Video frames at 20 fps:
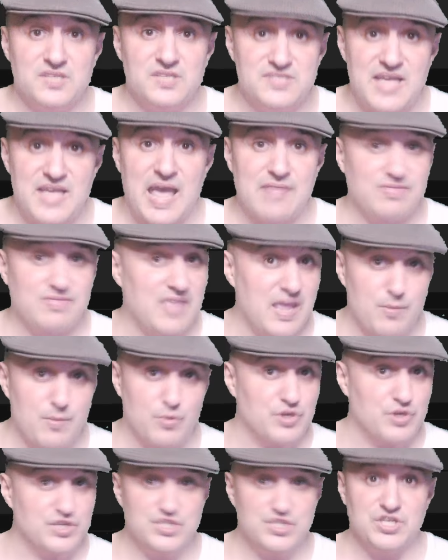that thing
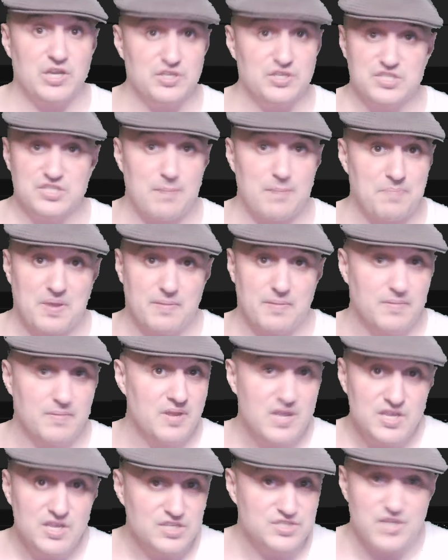where he shells up and
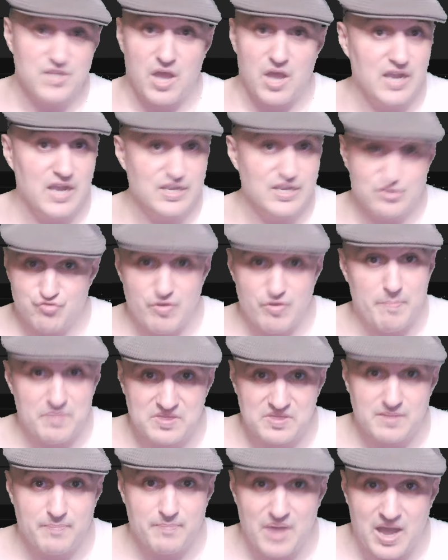Song is ripping
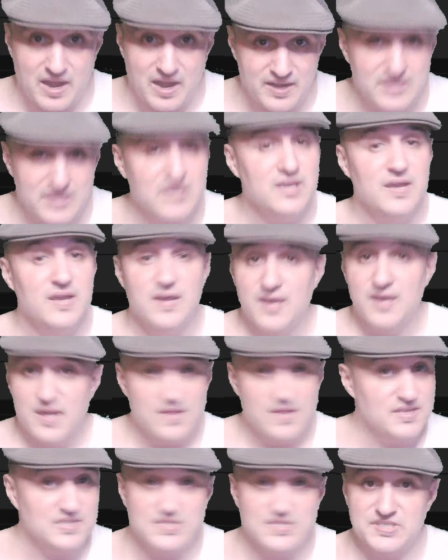the body,
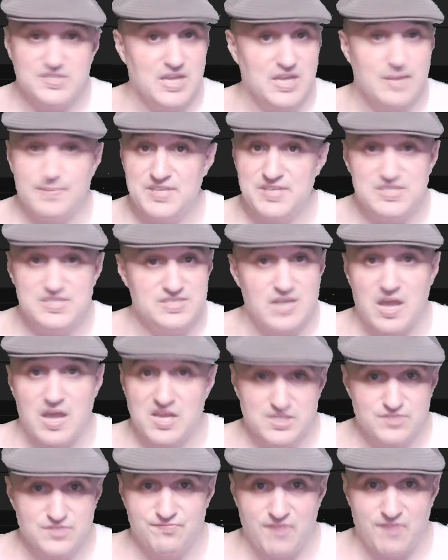this is going to be
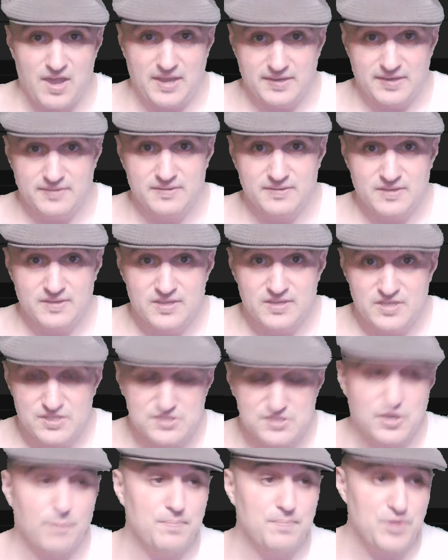Song's fight.
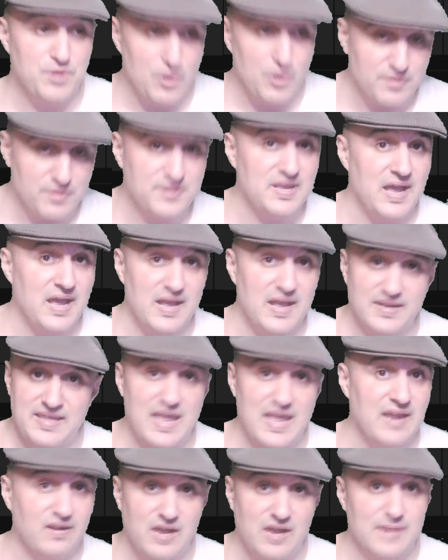So Petr Yan
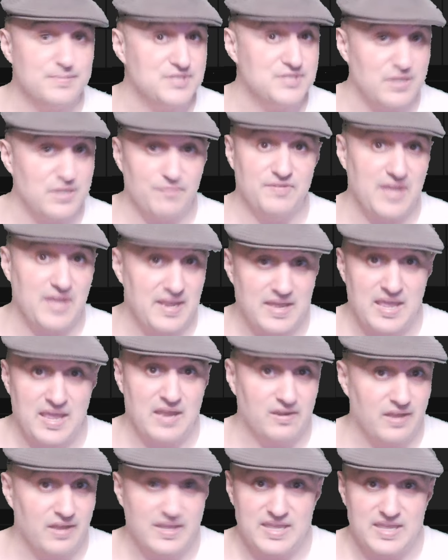can't let himself get
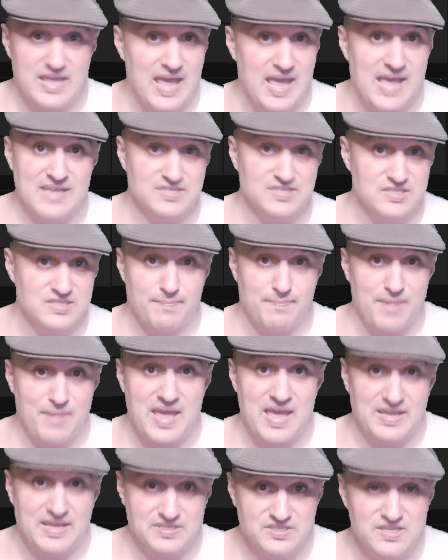hit like he has in the
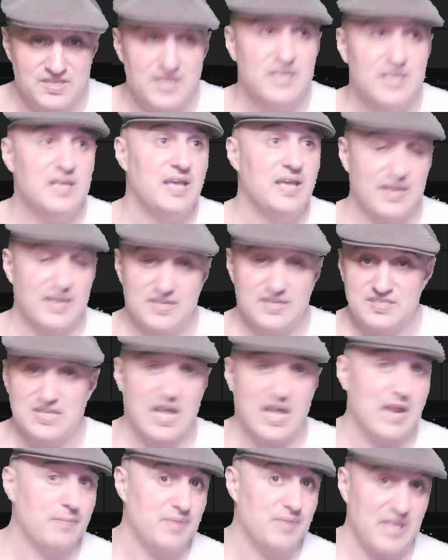past. And he's
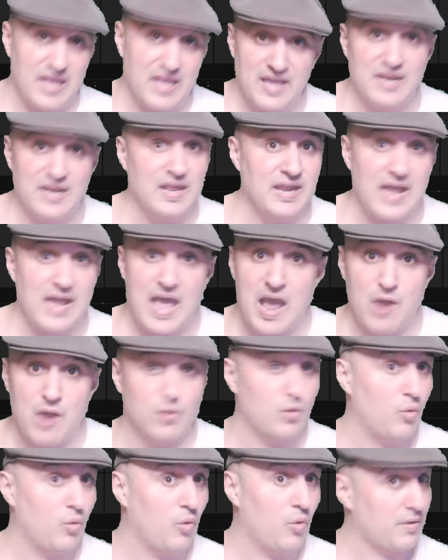got to be in and out
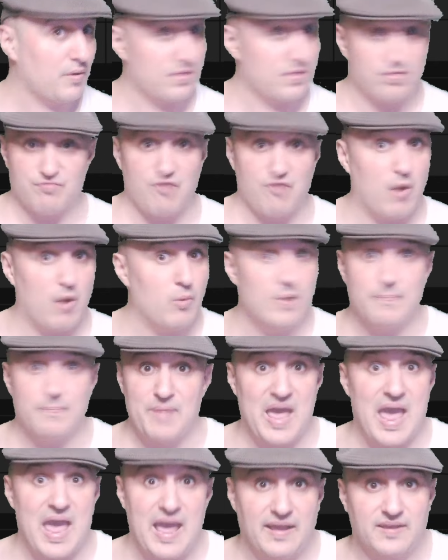or throwing
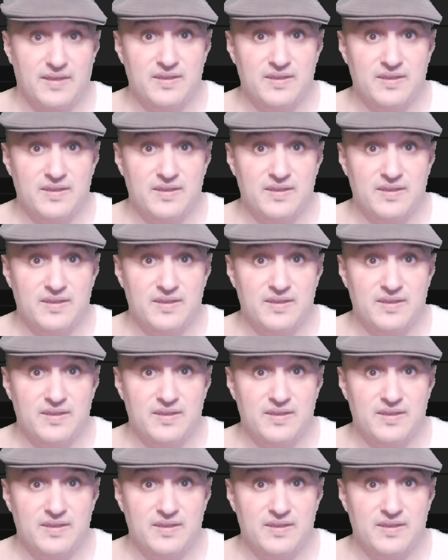back